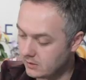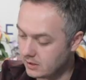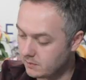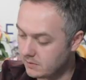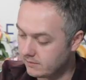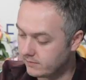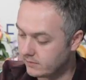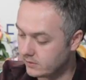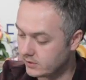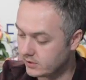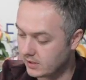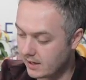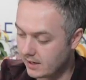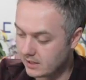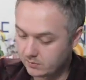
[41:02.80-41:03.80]
need to be full
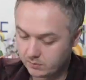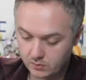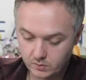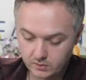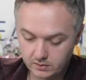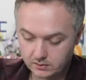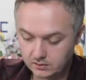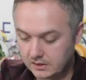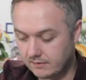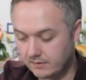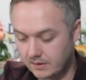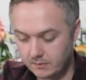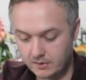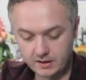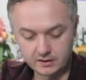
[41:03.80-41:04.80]
size, but we'll leave
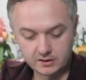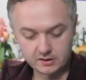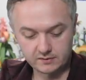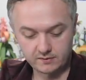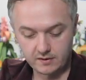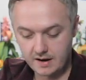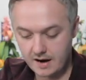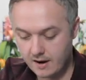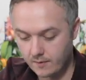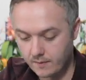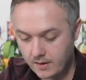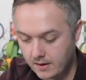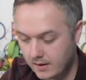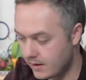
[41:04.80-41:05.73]
them like this for now.